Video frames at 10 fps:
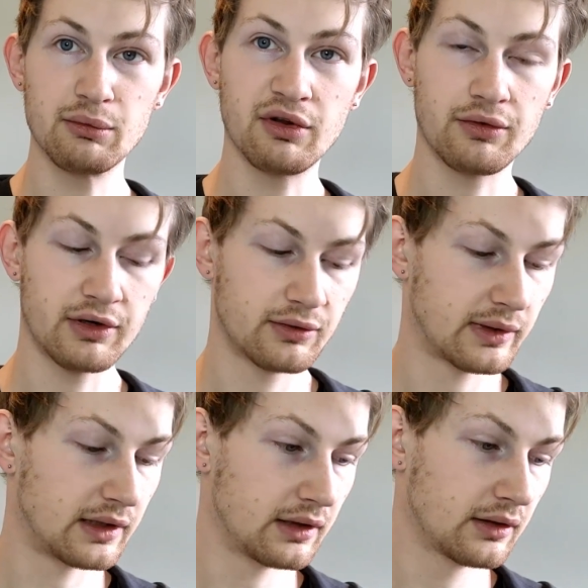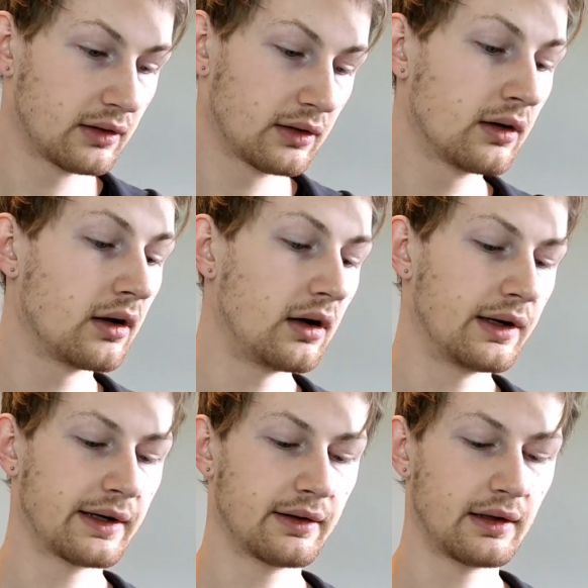up to 320,
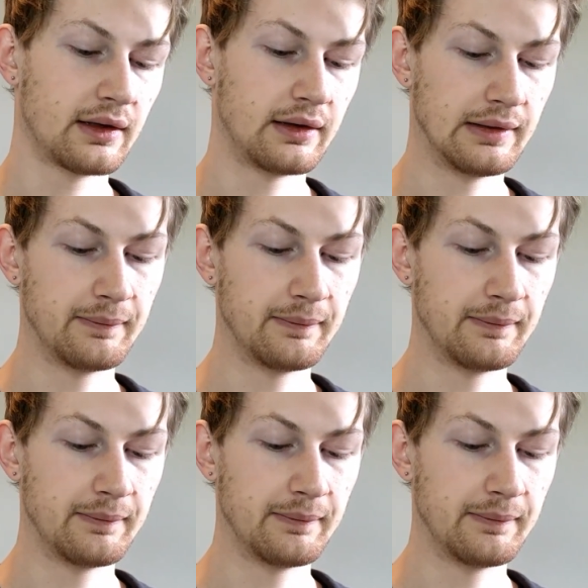I can then